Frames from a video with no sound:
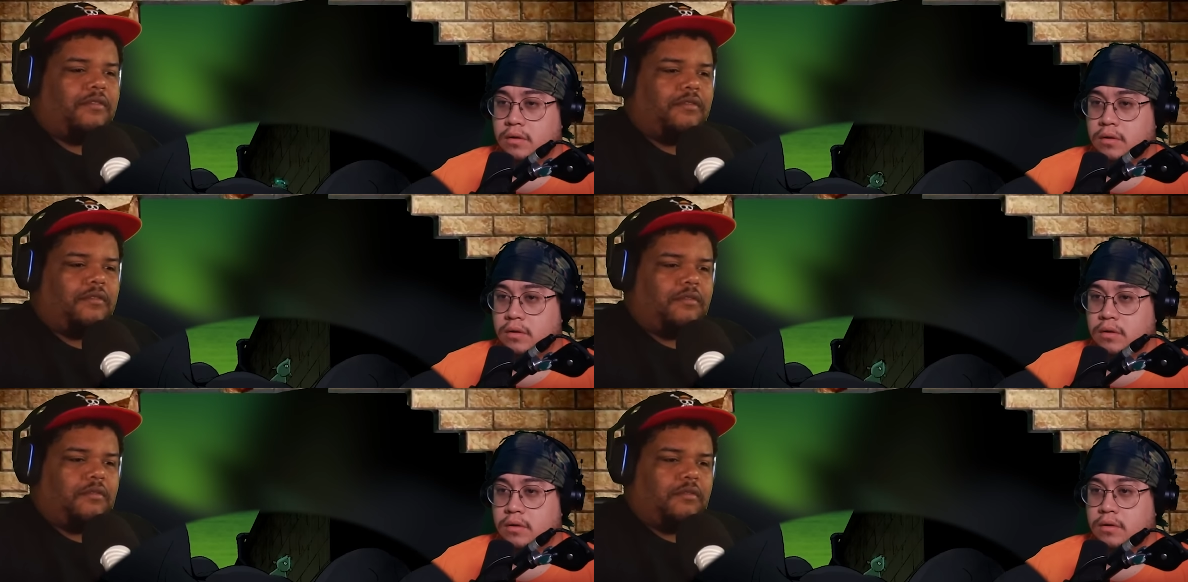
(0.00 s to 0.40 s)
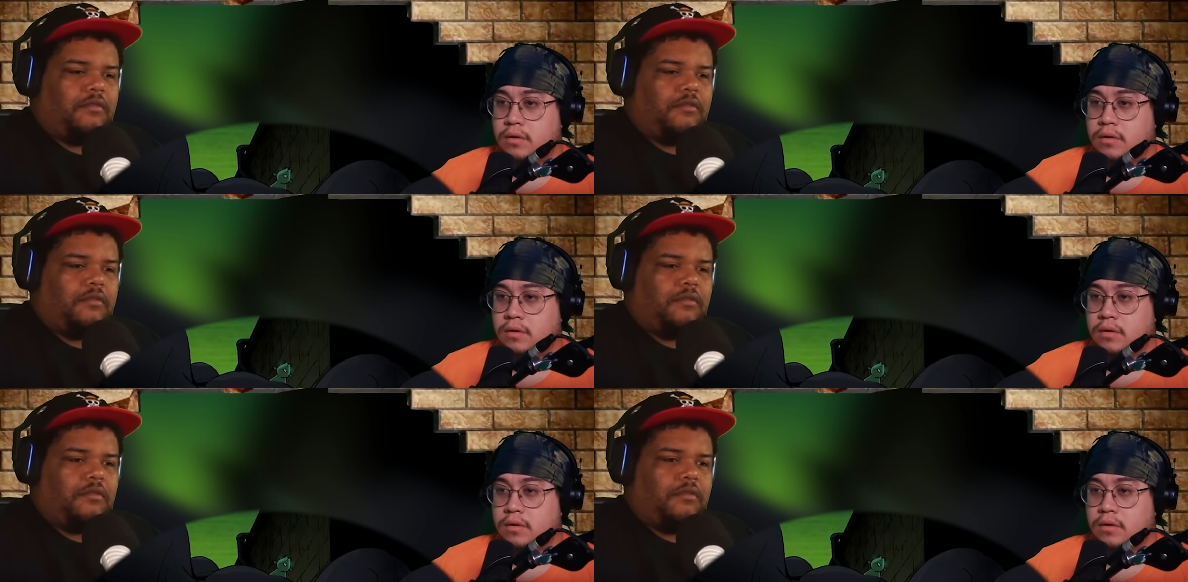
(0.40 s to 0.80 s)

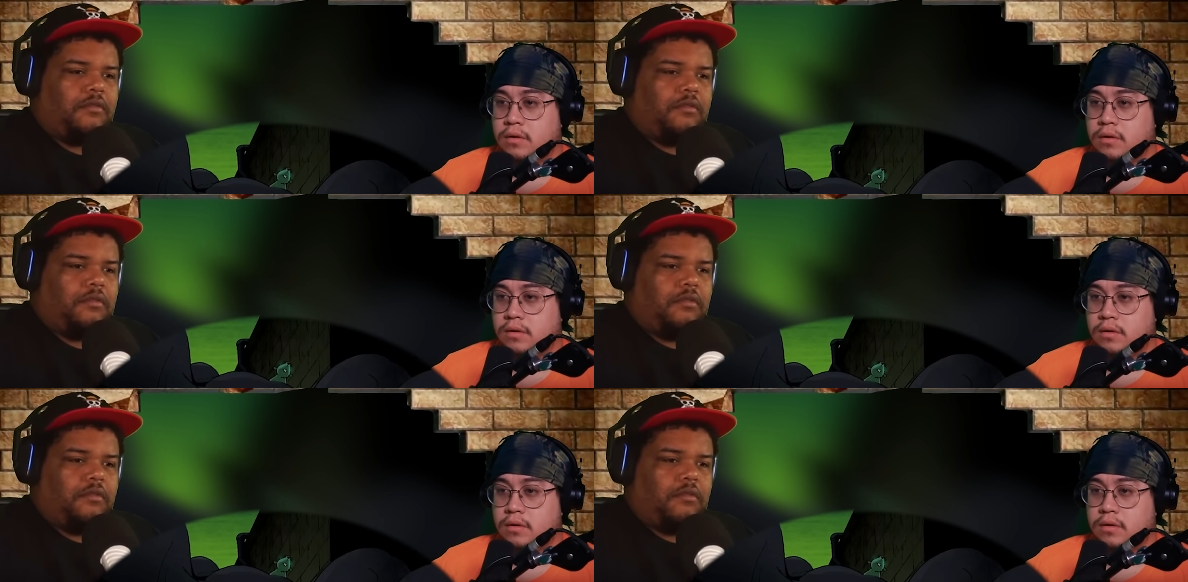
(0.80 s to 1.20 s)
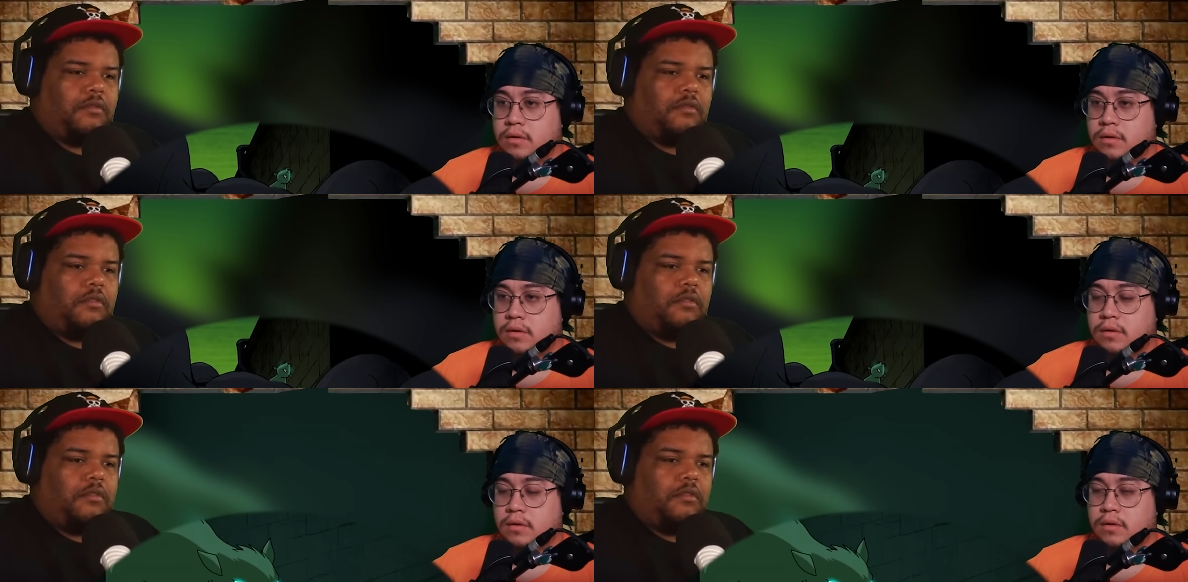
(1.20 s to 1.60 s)

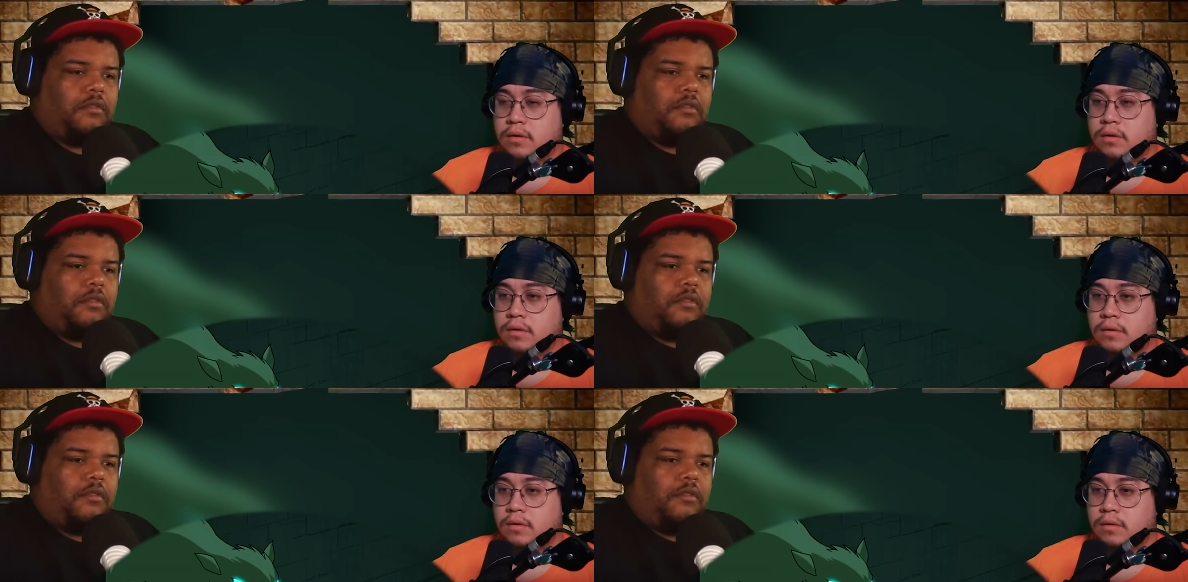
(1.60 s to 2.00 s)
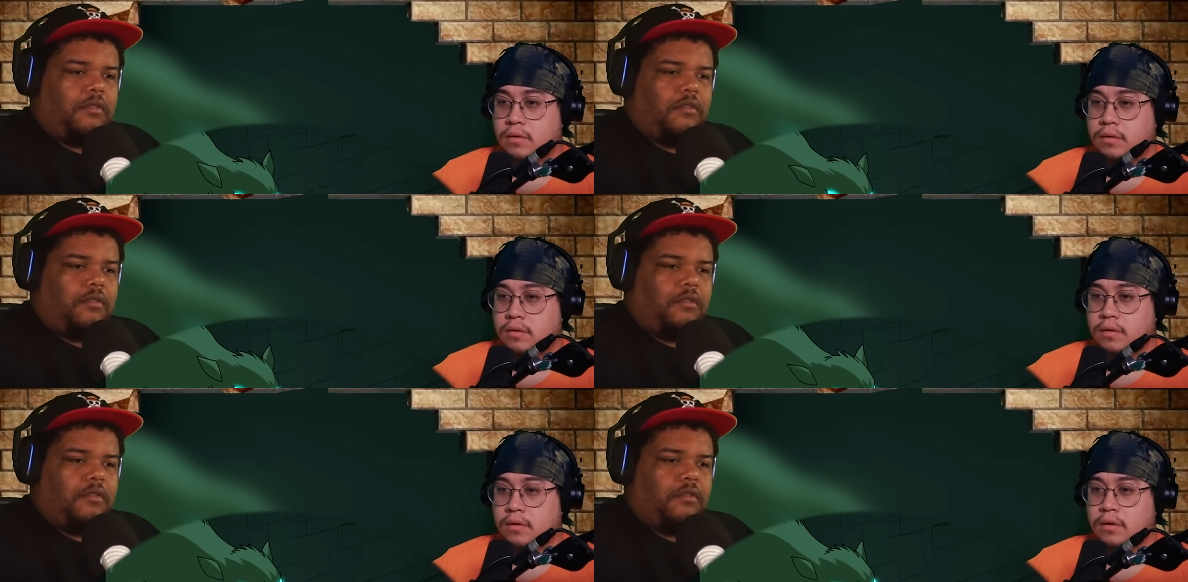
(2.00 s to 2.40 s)

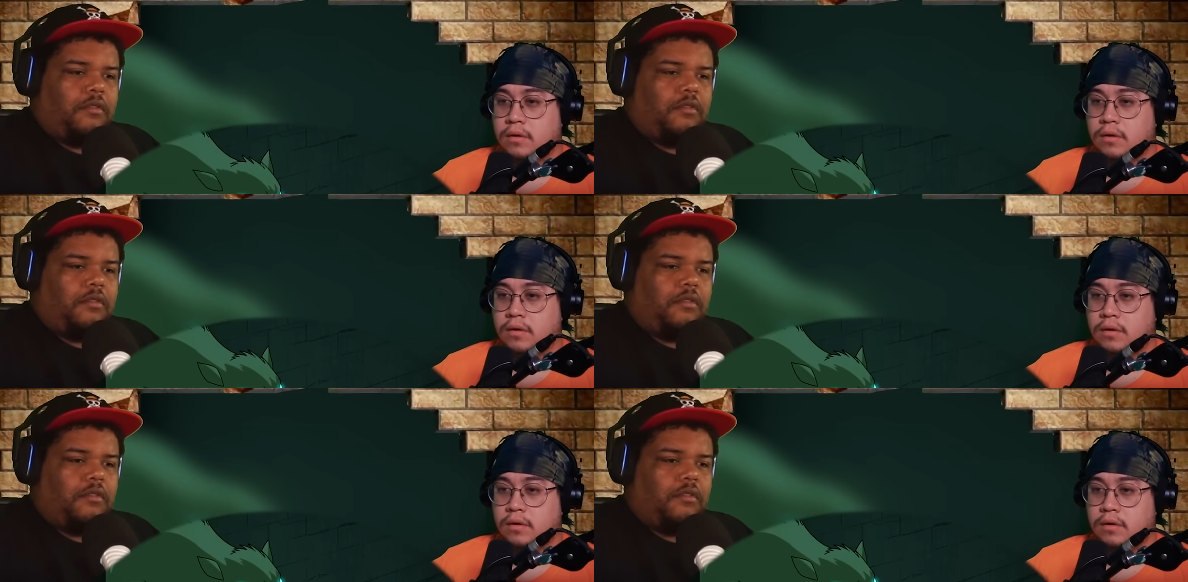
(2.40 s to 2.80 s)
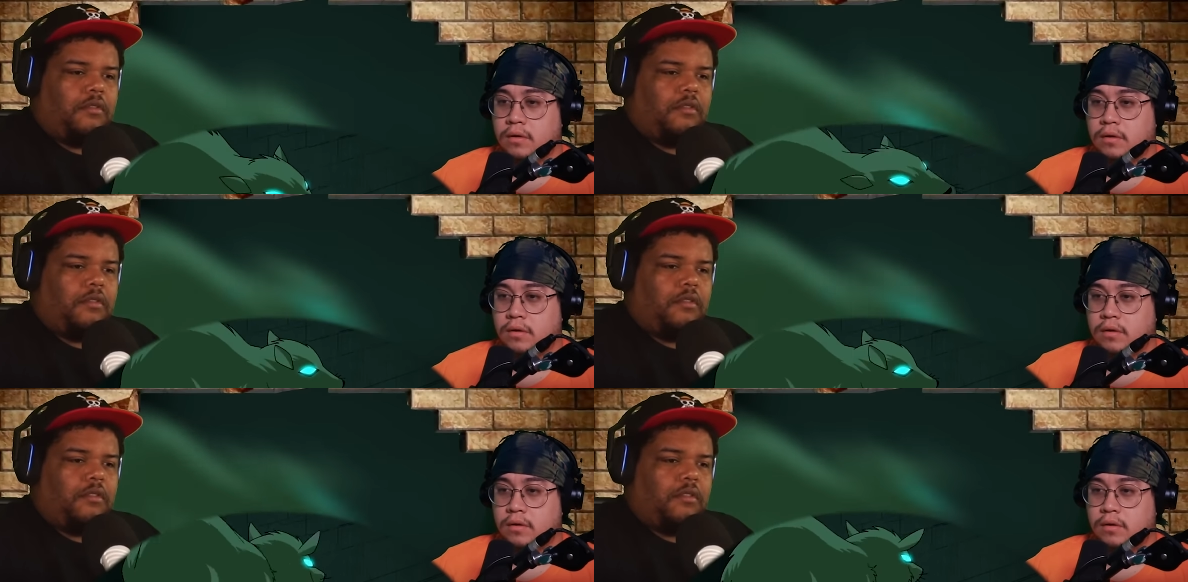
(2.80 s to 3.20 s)

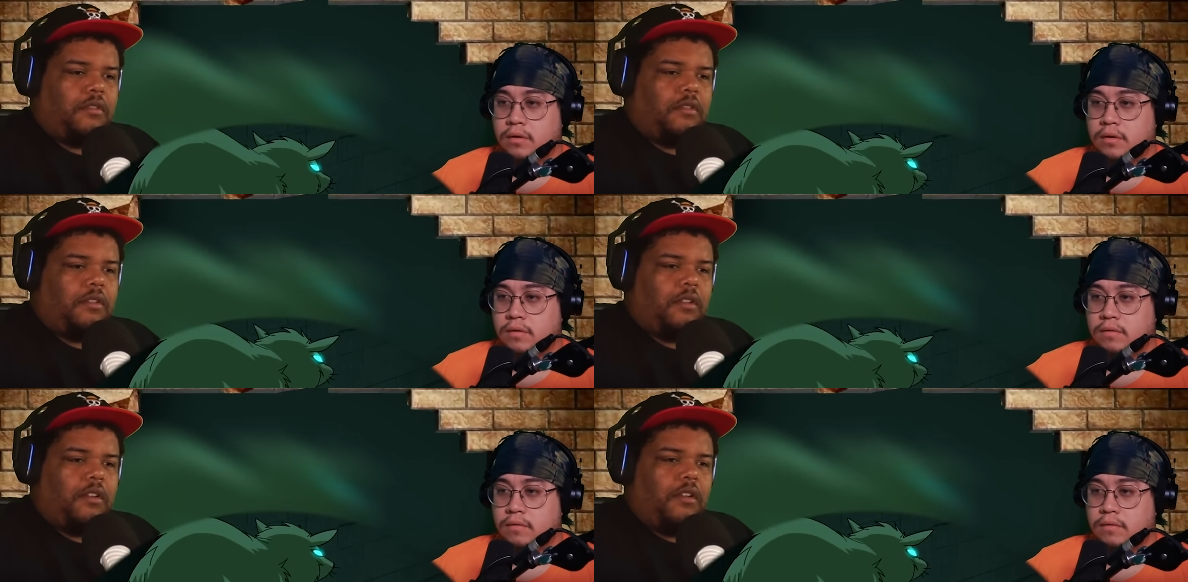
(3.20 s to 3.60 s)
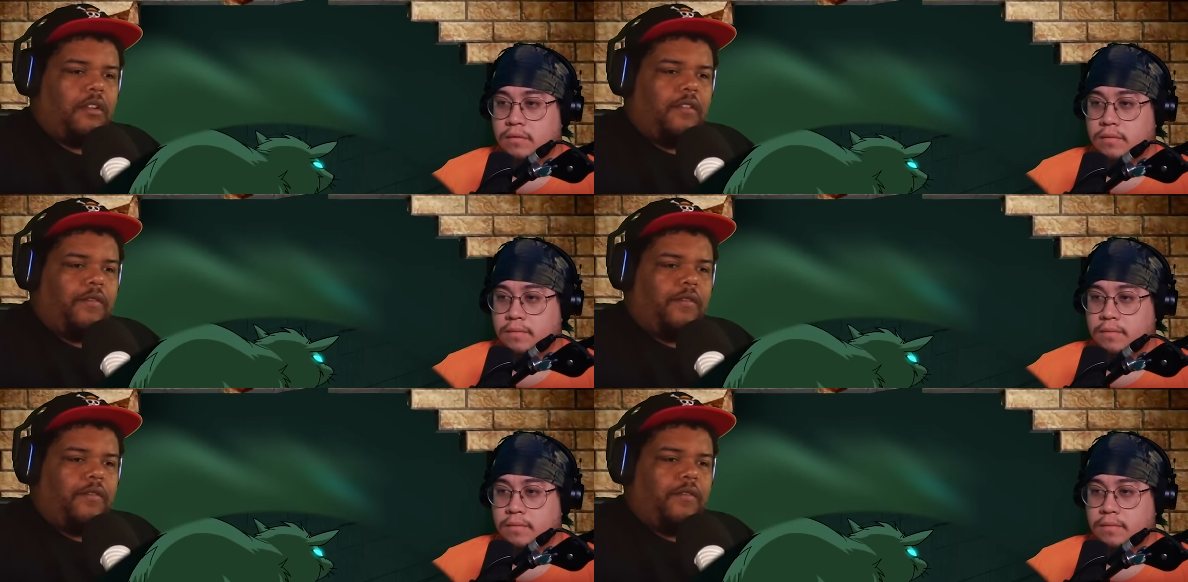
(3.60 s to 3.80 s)
[no speech]